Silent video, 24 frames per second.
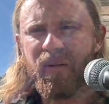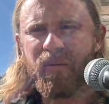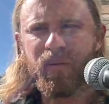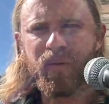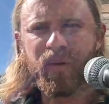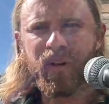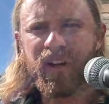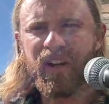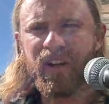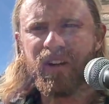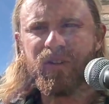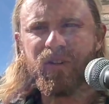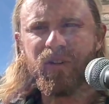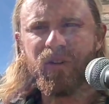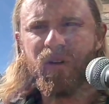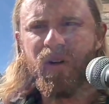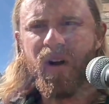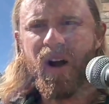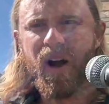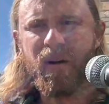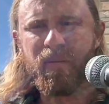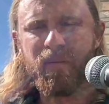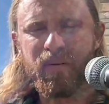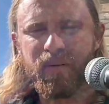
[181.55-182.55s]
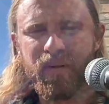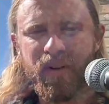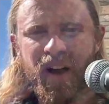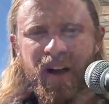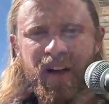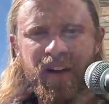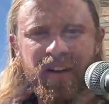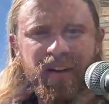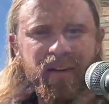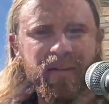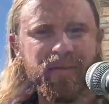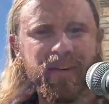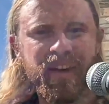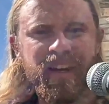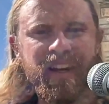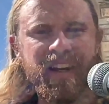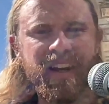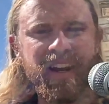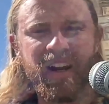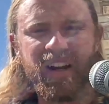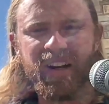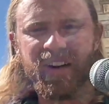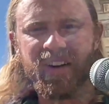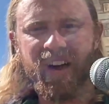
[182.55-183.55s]
We grew up kind of
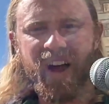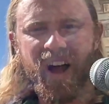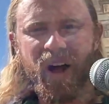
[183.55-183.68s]
eating